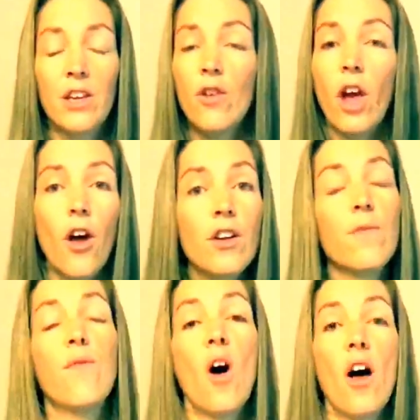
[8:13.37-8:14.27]
you're going to
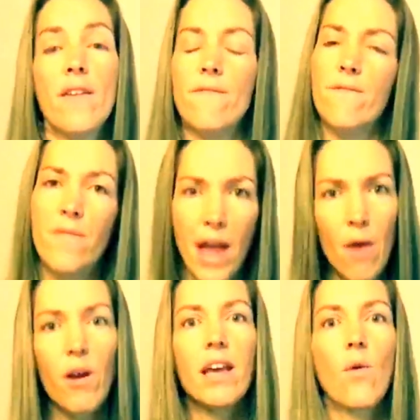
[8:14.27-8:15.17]
find
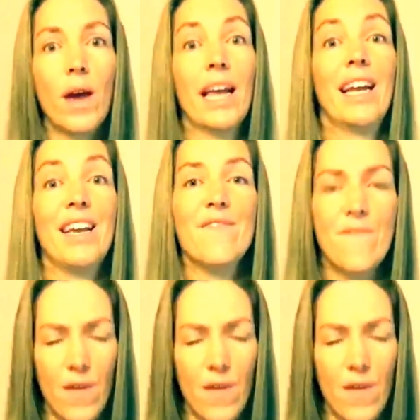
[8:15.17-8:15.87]
very quickly,